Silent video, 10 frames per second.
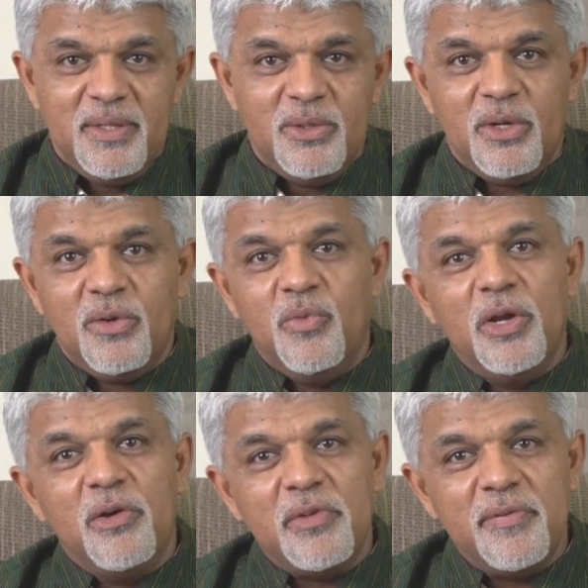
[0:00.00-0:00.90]
Not
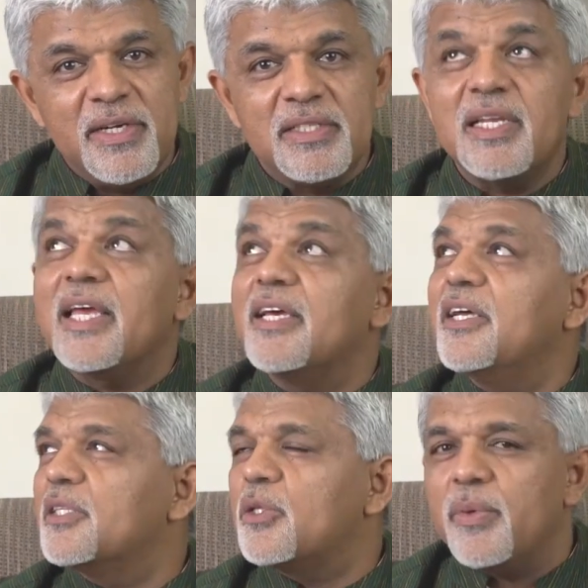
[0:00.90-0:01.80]
one-off events like
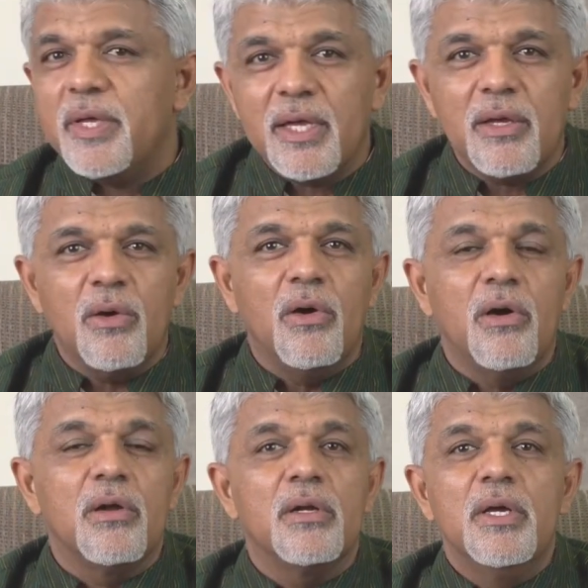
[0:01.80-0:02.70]
earthquake
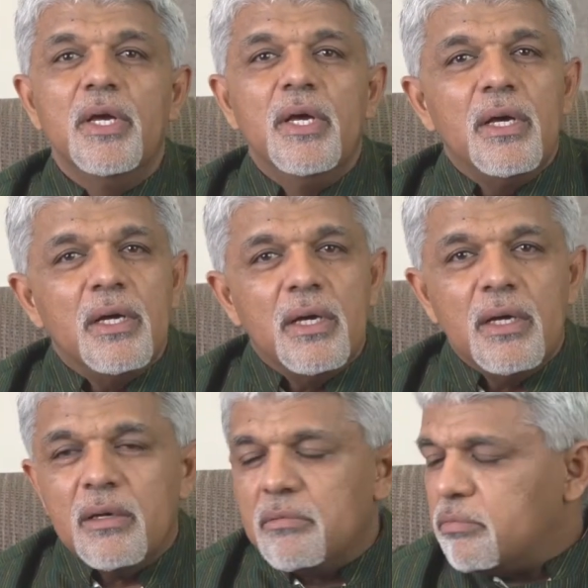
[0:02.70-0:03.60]
or
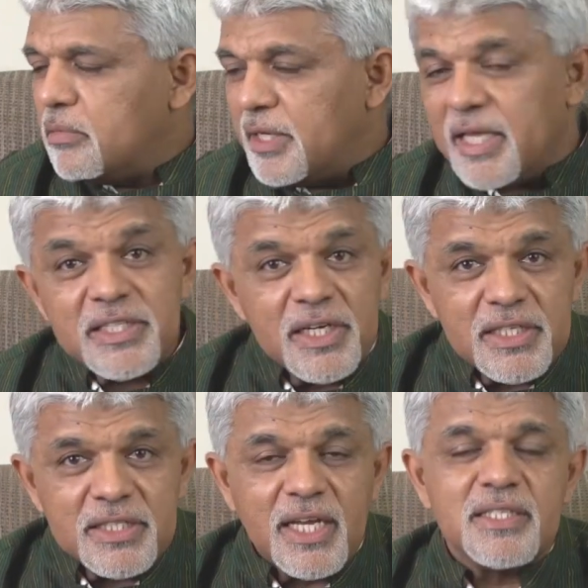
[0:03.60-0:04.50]
a natural
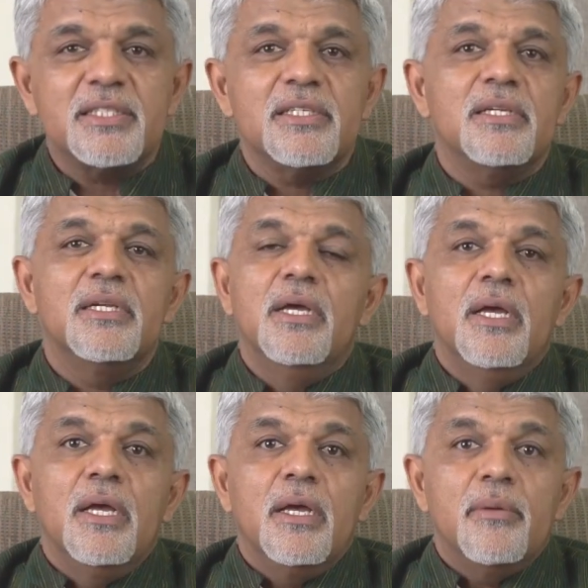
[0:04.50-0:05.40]
disaster,
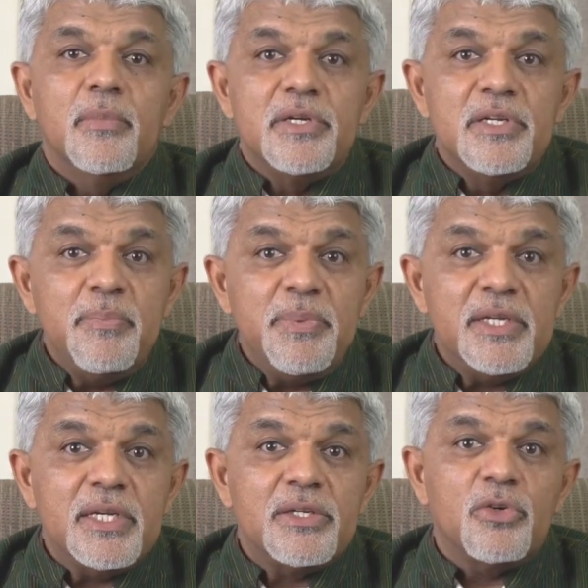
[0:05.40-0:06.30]
but
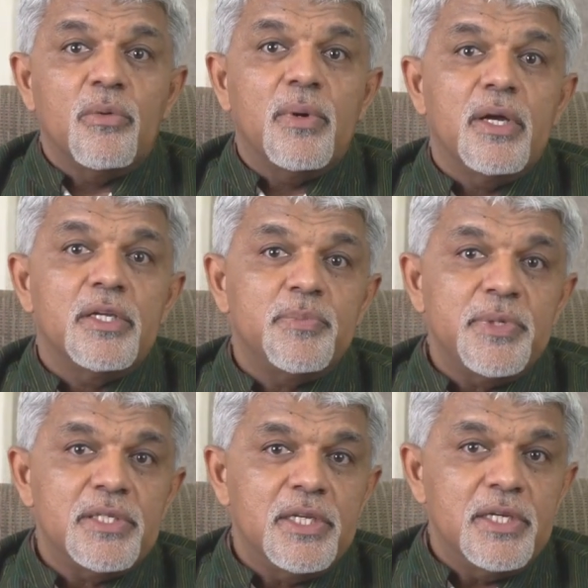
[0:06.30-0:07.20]
repeated trauma,
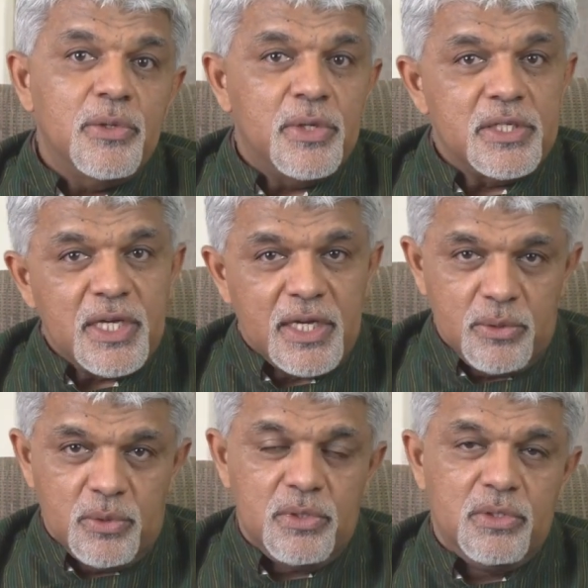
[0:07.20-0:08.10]
especially during
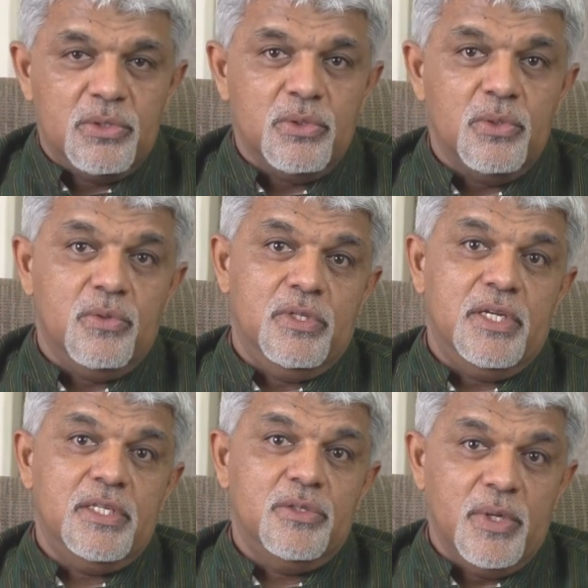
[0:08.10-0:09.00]
childhood. So
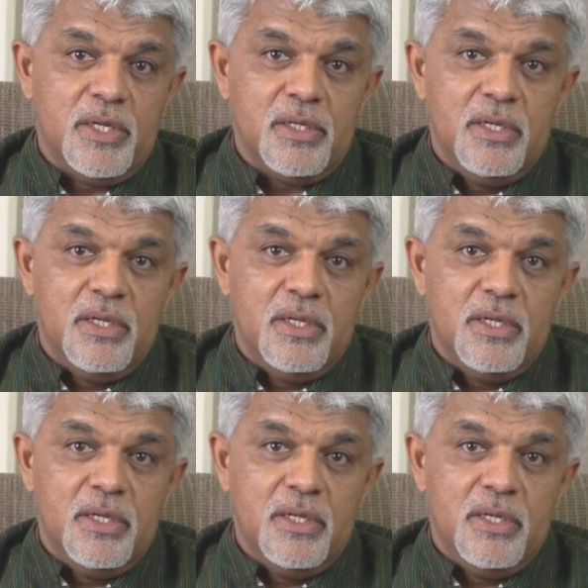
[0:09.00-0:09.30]
that is one.